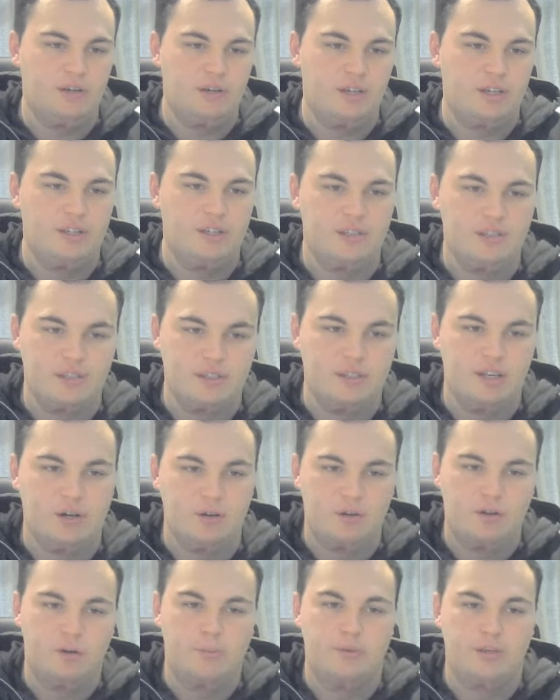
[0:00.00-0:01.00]
against Asao
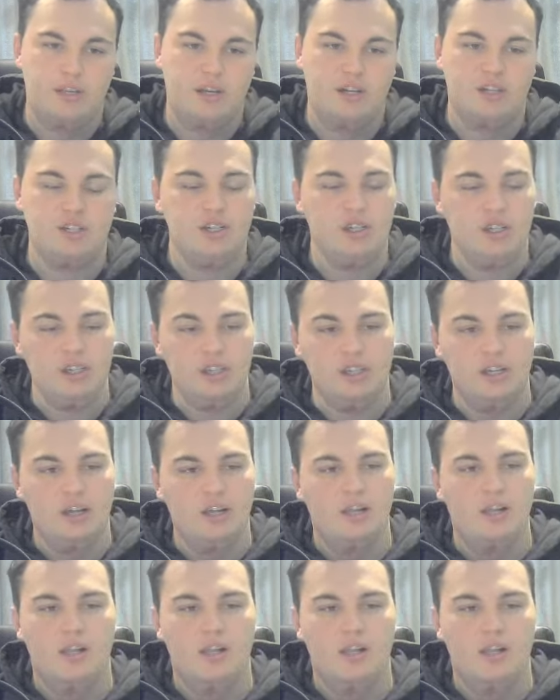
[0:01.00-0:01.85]
Kobayashi,